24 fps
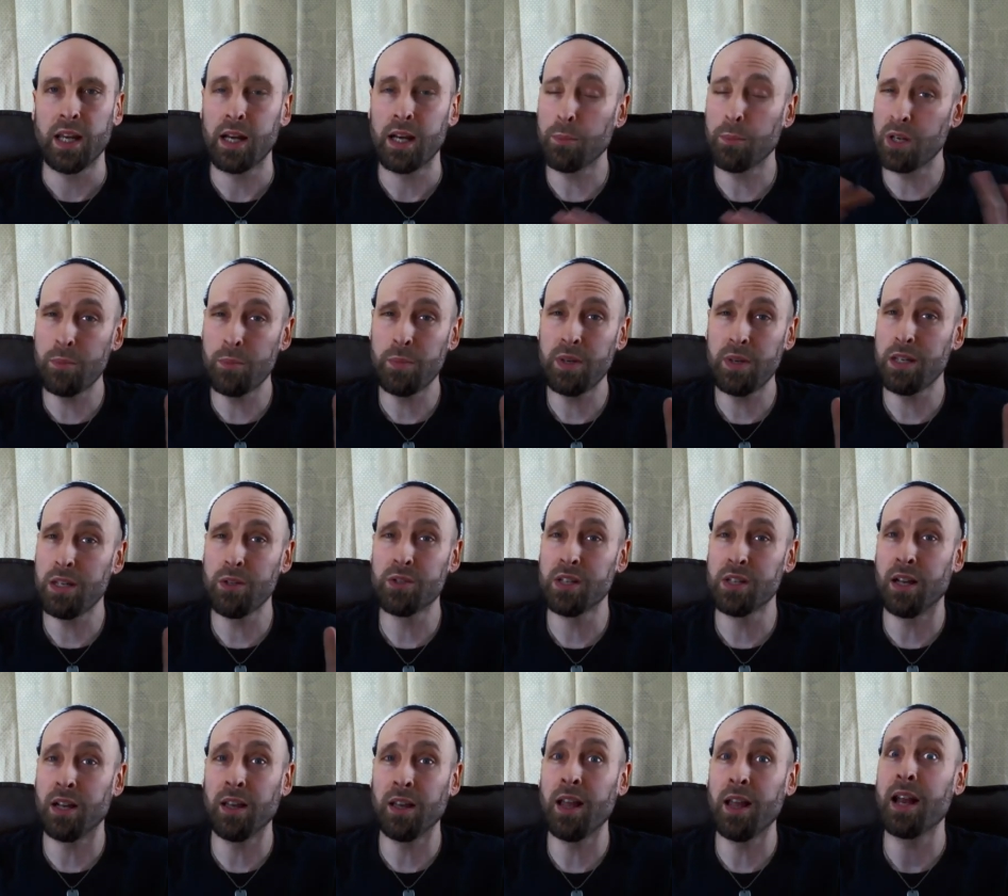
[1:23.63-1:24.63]
And I'm going to be
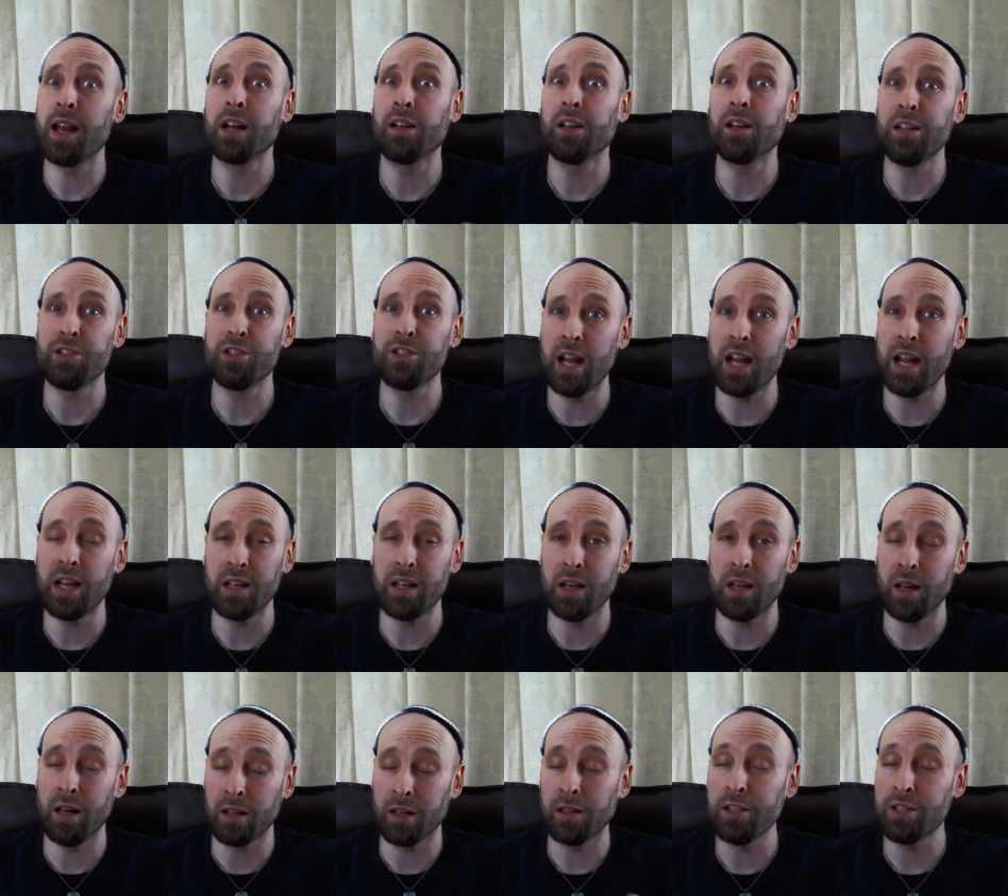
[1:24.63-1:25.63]
using a lot of cliche,
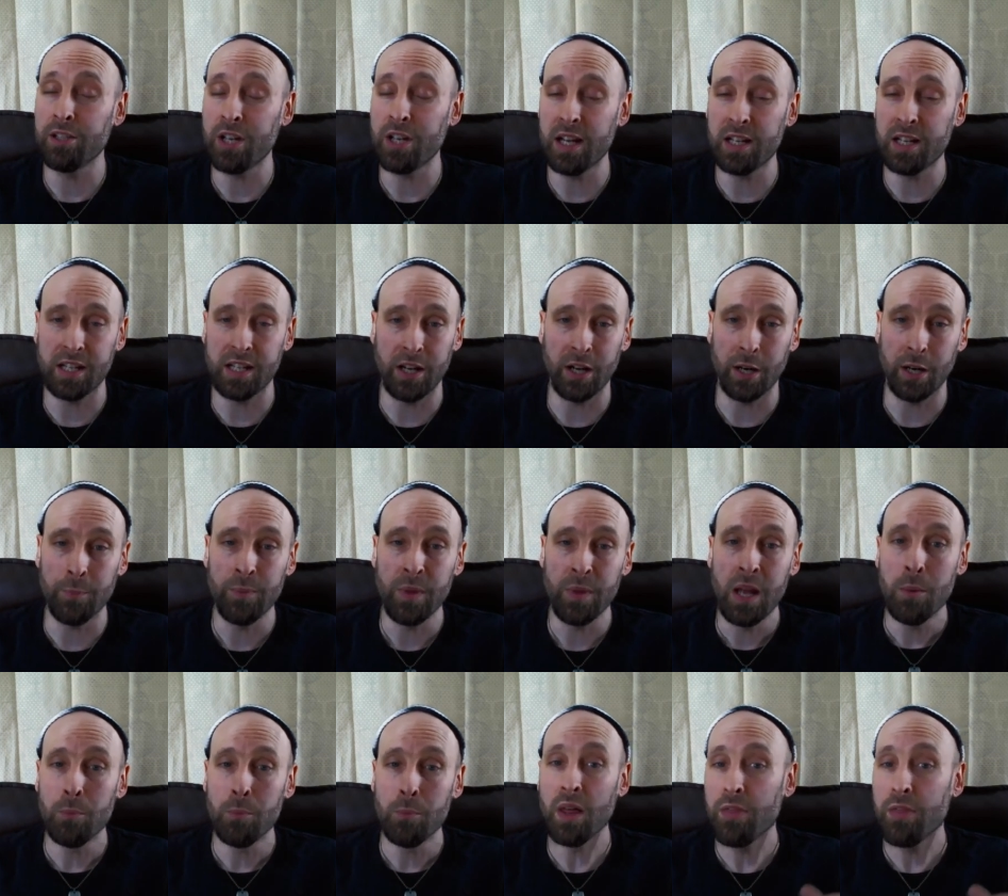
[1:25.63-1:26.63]
uh, cliches here,
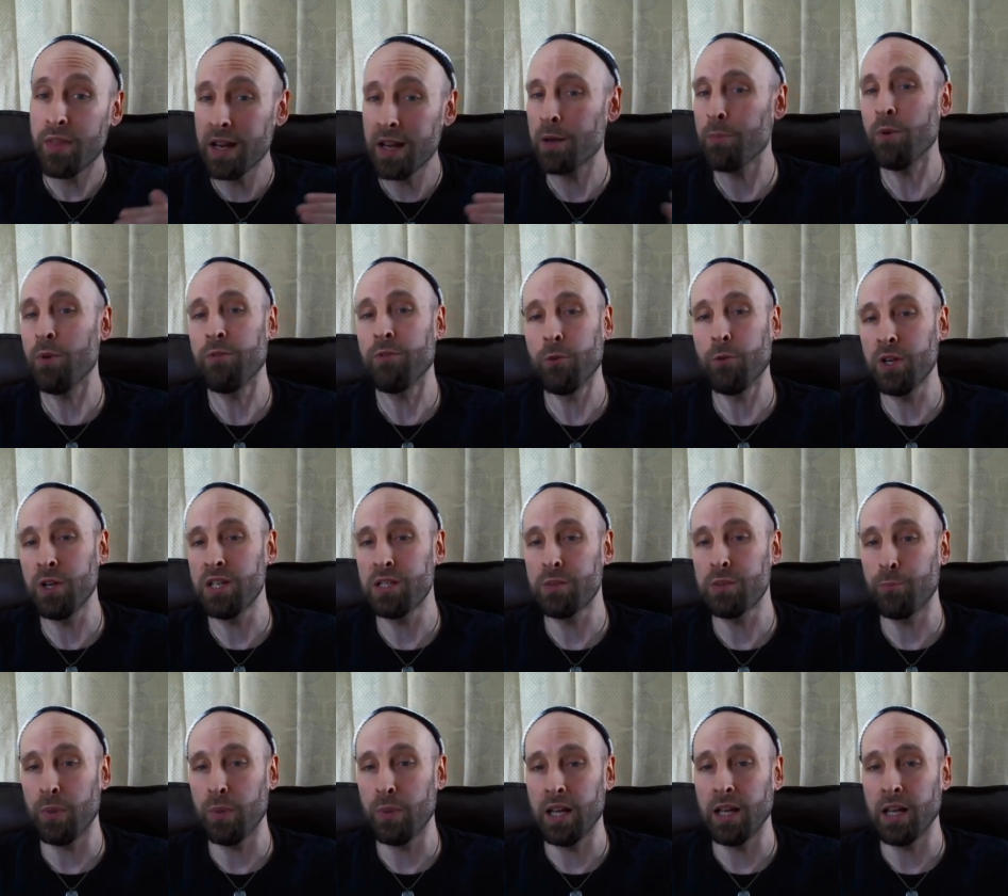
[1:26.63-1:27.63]
but think before you
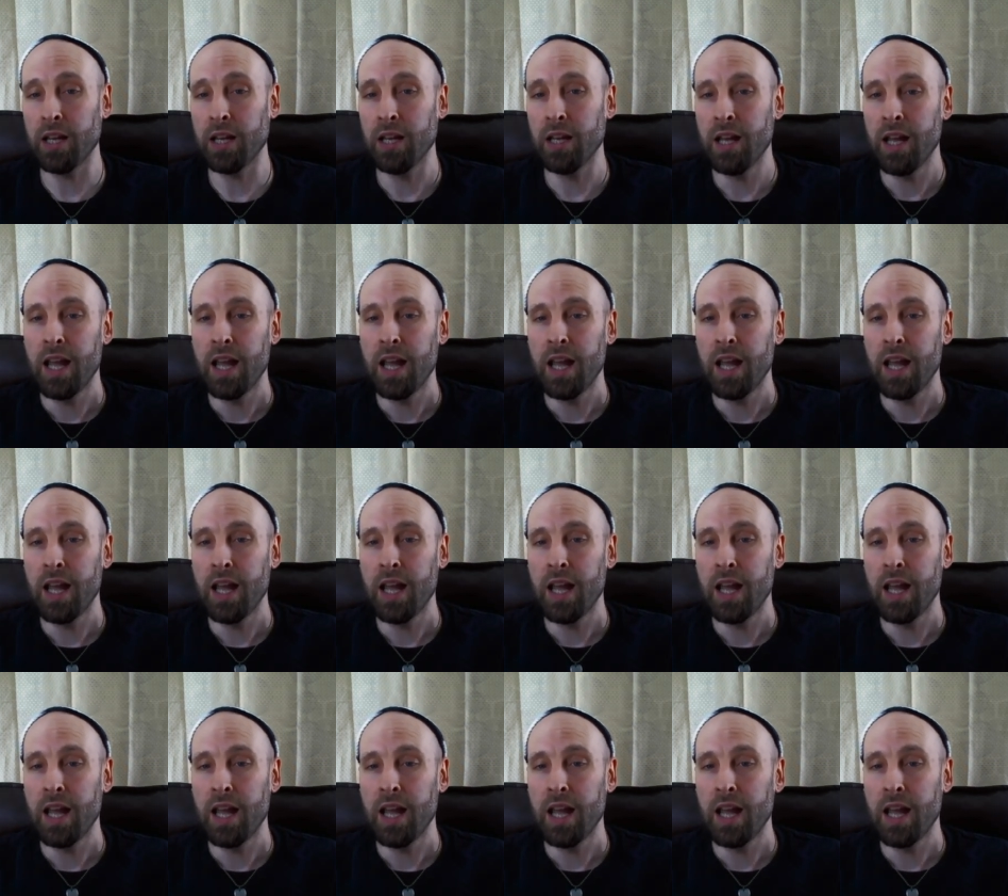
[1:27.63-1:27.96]
speak,